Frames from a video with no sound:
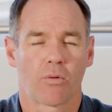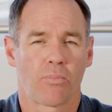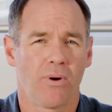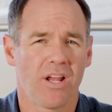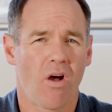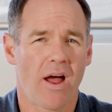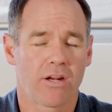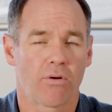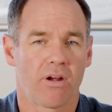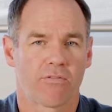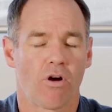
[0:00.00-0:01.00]
pretty high
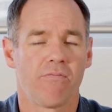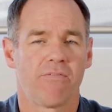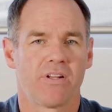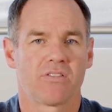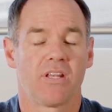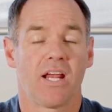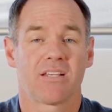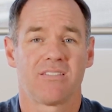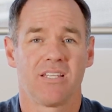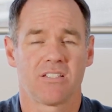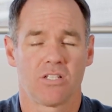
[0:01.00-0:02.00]
degree of confidence the
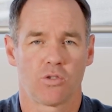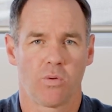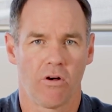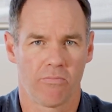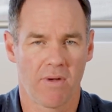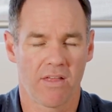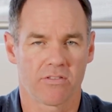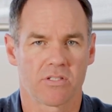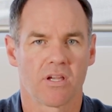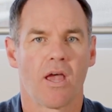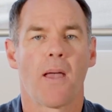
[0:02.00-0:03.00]
next 6 to 12 months